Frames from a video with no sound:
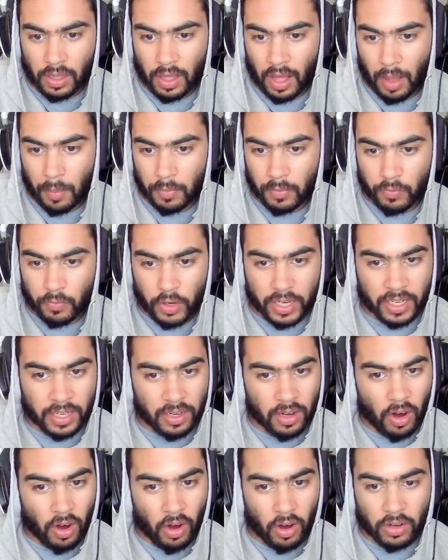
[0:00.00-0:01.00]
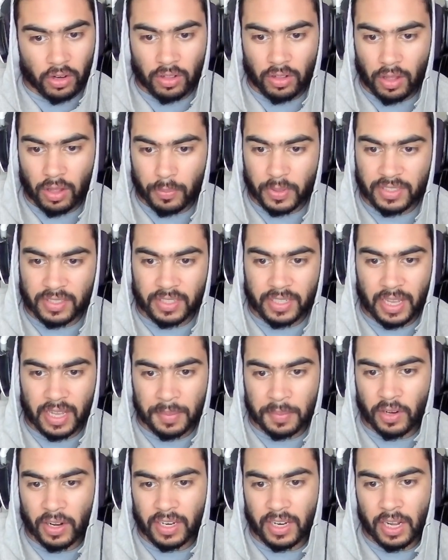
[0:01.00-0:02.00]
I'm reading an article on PC
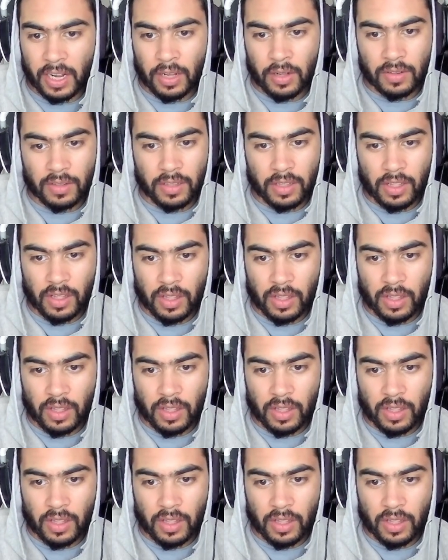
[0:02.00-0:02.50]
Gamer right now.